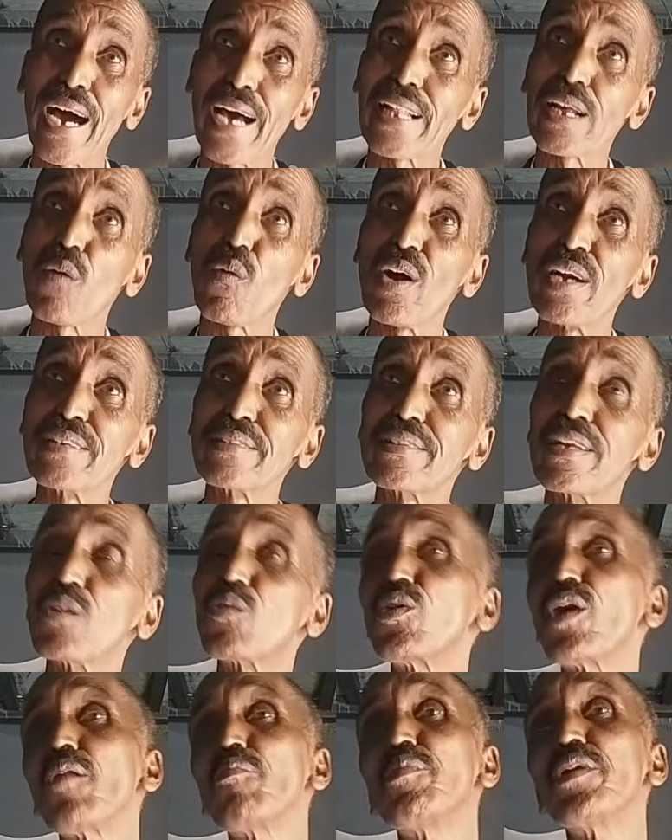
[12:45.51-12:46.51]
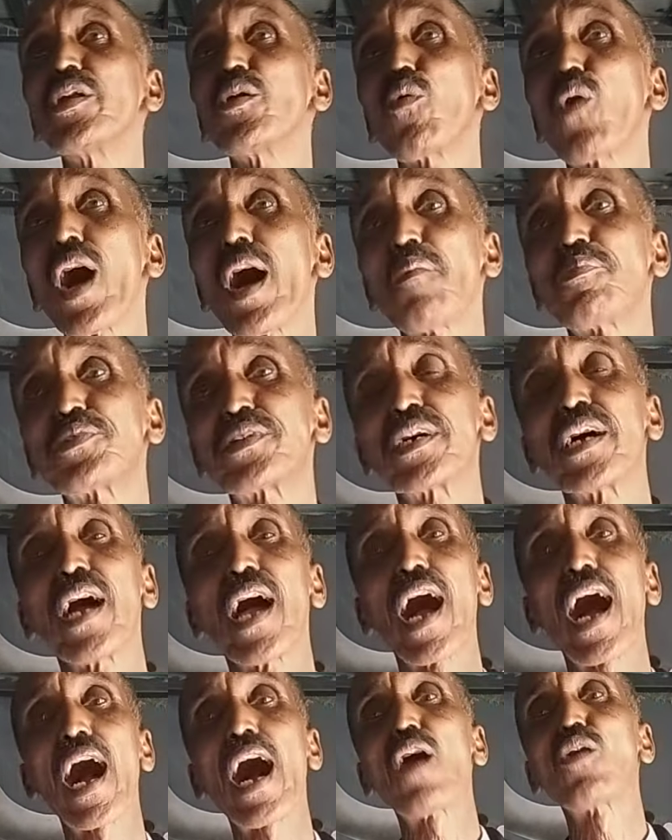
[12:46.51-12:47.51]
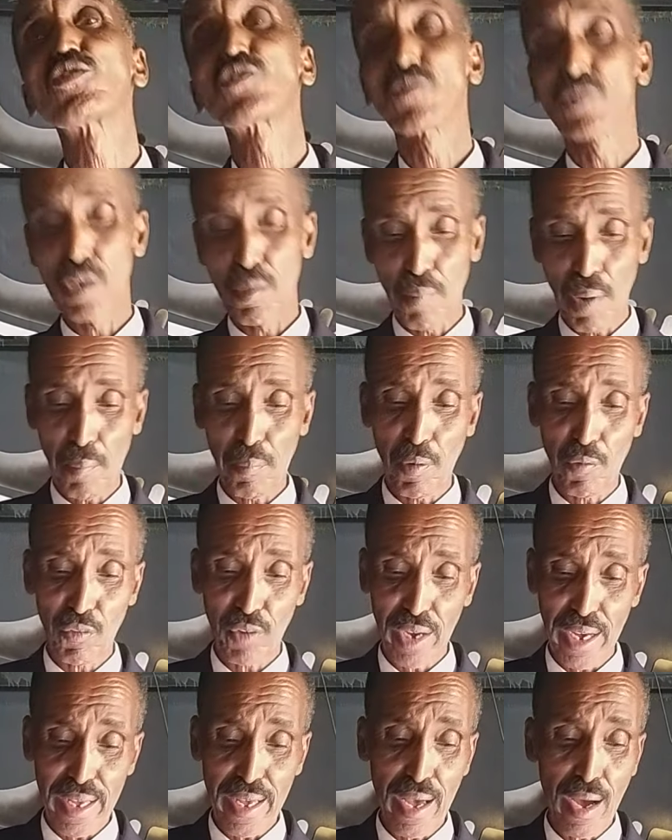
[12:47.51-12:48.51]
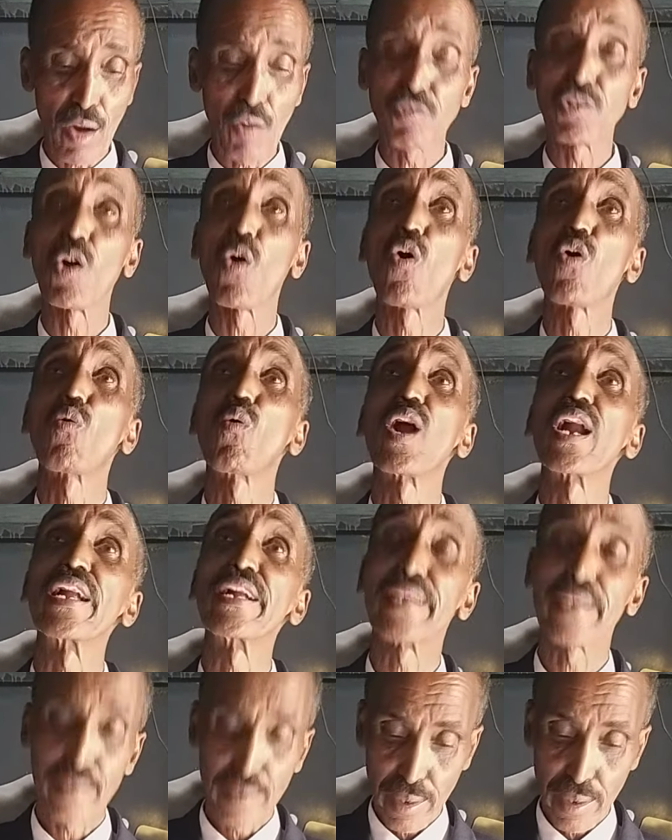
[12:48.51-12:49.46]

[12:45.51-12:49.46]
Otherwise, they would have been wiped out of the map of the whole world.